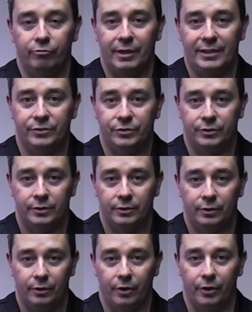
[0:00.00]
wrists
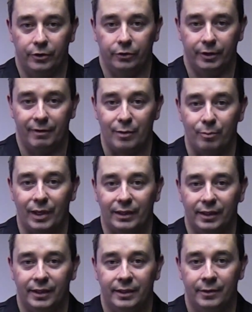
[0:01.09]
or cut your hand
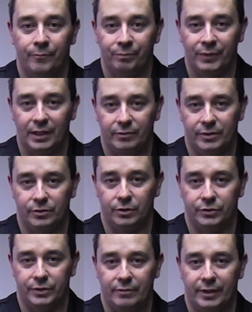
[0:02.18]
badly if there's no
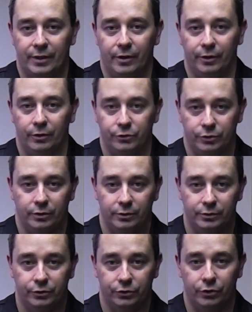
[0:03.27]
safety guide on, so
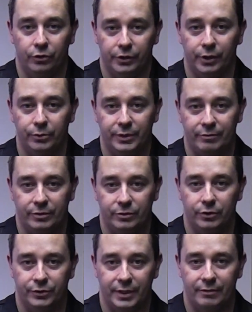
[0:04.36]
just don't use it if there's
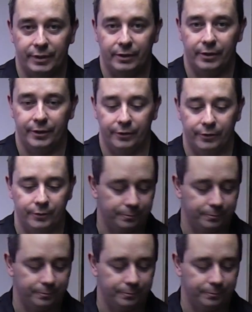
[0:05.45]
no safety guide on.